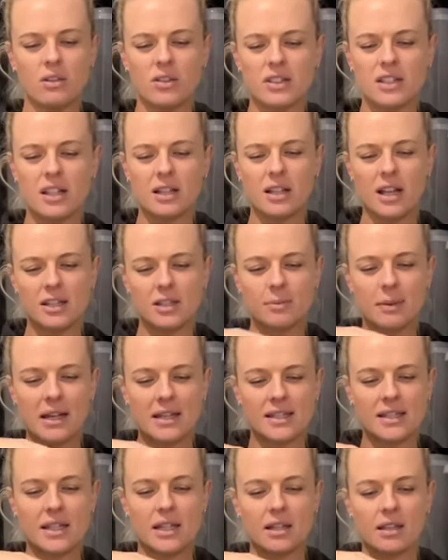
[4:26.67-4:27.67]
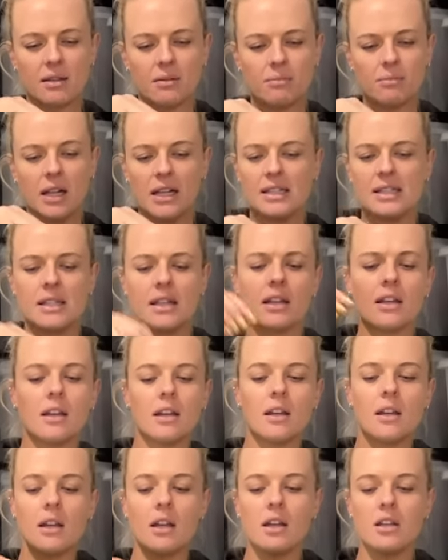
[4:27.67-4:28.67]
Was it glass, plastic? Plastic.
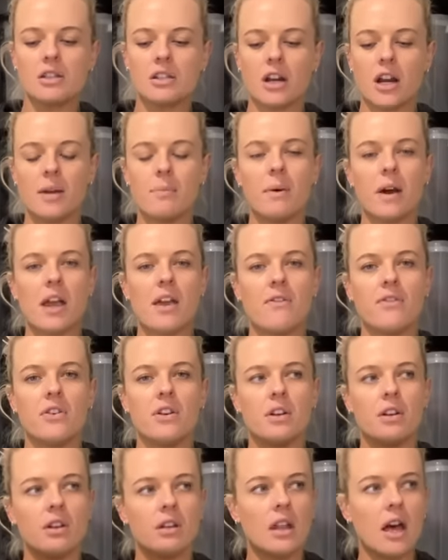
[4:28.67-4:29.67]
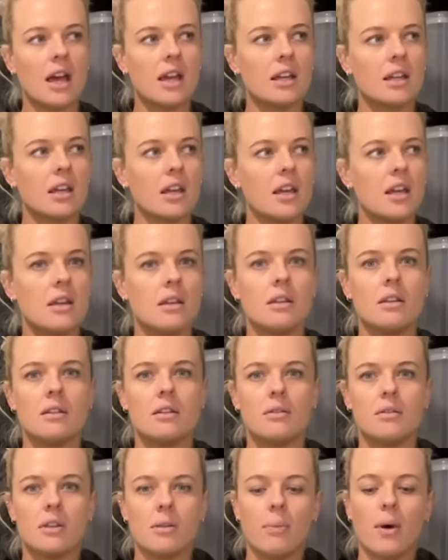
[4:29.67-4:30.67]
Sorry, but if you like
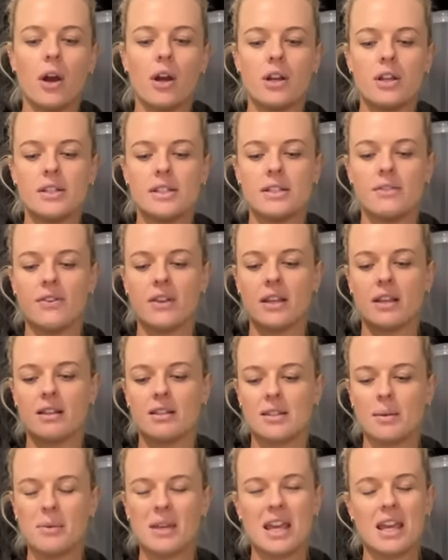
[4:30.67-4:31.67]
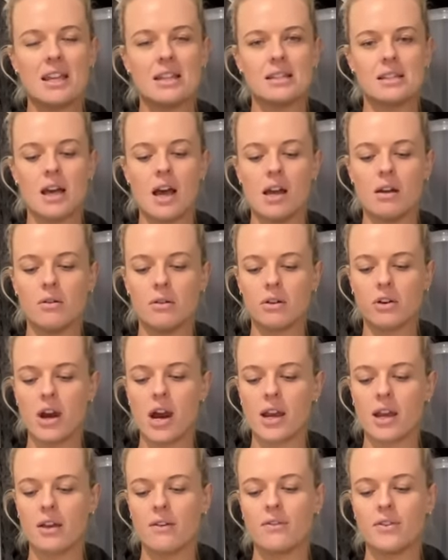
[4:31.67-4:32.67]
in the post, if something hits that, it will
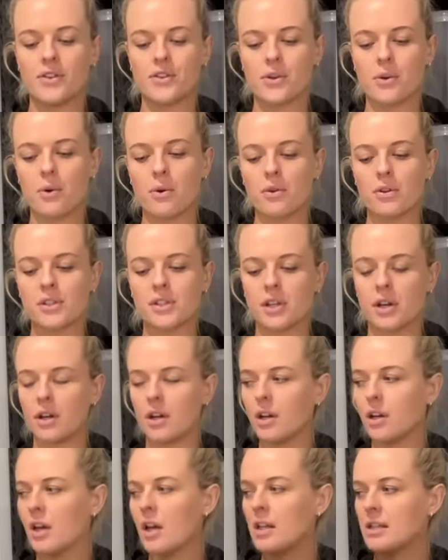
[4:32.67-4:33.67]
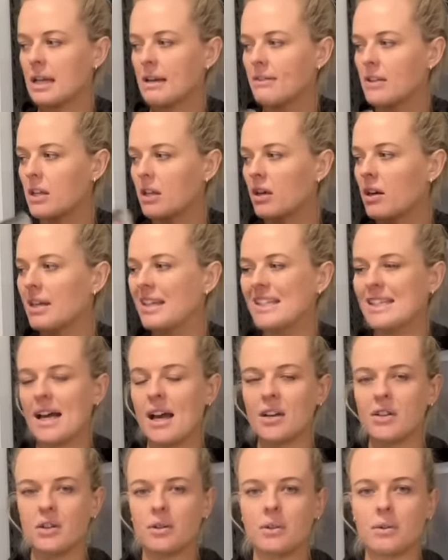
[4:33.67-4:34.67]
crack it for sure. So definitely not in a
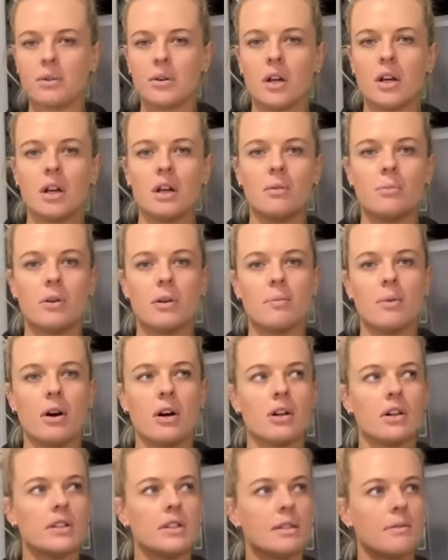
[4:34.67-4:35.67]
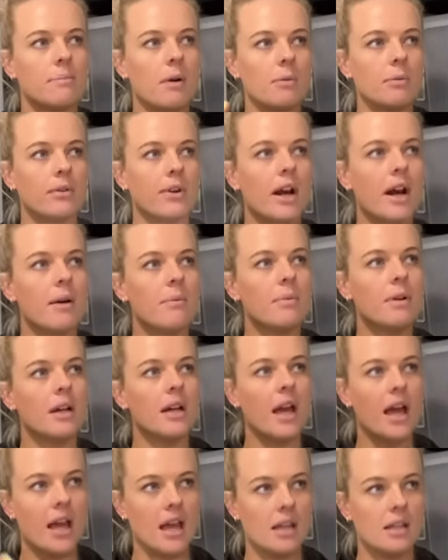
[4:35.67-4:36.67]
satchel. Put a box, bubble wrap,
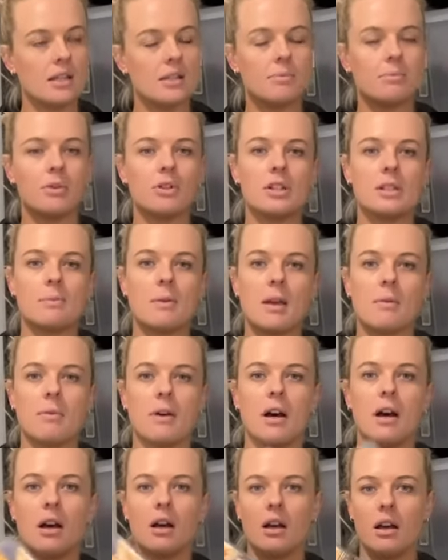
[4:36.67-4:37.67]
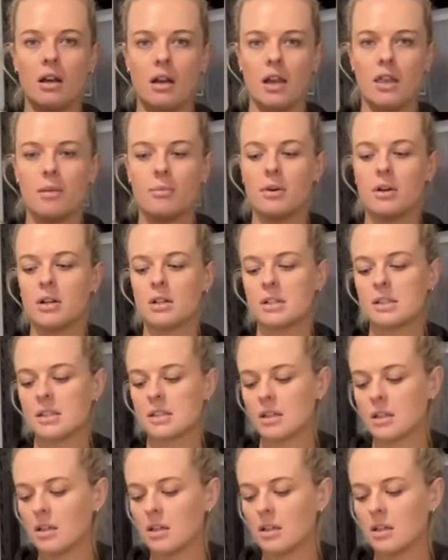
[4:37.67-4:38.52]
and butcher's paper. Yeah. Box.